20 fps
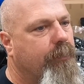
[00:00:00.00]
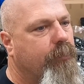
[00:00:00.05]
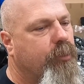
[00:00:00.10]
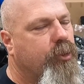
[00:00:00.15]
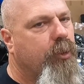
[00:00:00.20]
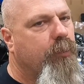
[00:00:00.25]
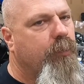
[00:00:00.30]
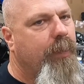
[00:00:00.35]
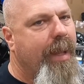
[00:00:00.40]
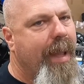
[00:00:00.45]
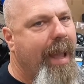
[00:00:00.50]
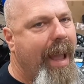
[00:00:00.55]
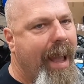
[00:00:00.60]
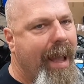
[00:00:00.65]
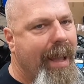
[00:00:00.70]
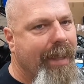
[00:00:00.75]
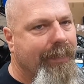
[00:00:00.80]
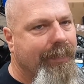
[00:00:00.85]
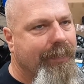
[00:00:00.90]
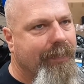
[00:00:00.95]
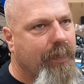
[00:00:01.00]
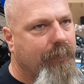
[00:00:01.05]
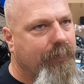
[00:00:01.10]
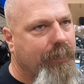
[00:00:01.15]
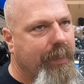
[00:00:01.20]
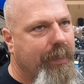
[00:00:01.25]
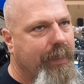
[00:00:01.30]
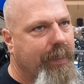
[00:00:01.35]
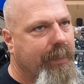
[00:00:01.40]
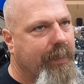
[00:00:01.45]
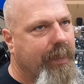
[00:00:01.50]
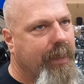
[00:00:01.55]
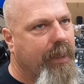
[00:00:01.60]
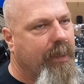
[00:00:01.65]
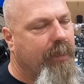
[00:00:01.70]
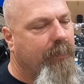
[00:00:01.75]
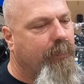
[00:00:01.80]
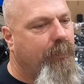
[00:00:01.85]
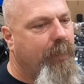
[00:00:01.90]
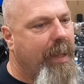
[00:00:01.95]
should we have had something in
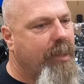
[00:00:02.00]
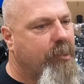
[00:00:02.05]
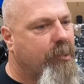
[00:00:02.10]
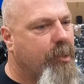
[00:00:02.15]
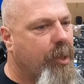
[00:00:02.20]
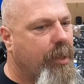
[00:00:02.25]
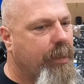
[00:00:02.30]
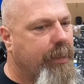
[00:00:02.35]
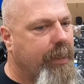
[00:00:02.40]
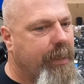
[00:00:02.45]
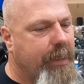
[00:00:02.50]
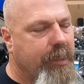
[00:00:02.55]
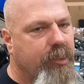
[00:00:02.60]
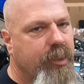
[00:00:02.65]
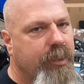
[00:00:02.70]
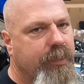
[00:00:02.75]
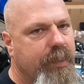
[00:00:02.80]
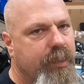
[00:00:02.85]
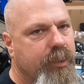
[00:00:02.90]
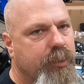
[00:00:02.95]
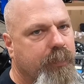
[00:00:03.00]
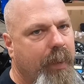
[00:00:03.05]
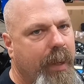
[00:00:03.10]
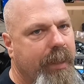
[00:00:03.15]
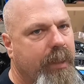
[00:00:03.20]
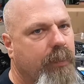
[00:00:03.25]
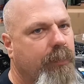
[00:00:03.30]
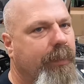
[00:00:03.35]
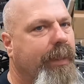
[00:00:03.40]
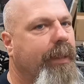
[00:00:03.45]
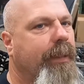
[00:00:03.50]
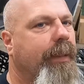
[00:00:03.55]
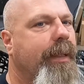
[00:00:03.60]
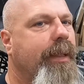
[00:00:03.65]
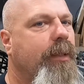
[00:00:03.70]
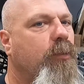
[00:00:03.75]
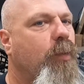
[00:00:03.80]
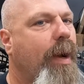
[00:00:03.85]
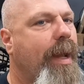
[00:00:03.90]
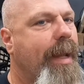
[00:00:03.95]
there based on the EGT spike when it
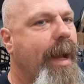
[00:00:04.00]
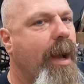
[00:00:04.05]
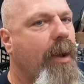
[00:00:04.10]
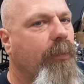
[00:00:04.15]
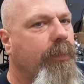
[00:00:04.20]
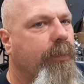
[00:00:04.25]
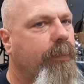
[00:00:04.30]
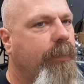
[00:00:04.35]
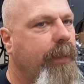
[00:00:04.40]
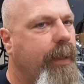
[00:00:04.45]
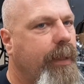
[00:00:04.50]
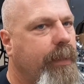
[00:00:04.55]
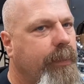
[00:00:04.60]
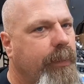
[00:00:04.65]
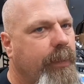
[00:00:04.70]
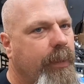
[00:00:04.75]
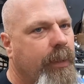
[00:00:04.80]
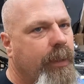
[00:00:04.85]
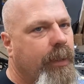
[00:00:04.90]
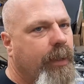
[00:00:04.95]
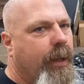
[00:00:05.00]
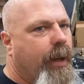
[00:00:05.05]
leaned way out, then